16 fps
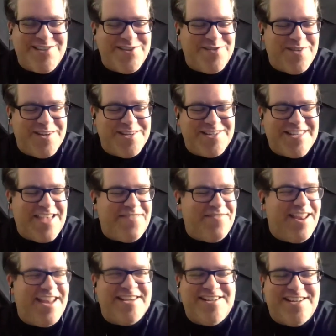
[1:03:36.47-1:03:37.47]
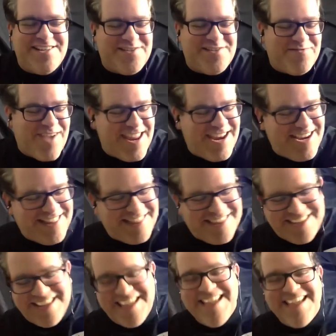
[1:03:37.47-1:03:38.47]
too. I just haven't had a chance to write
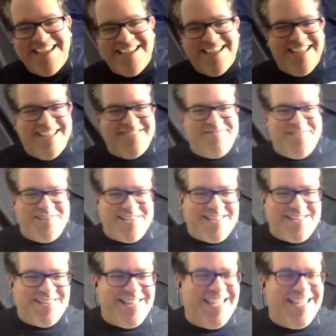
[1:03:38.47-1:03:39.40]
anything musically.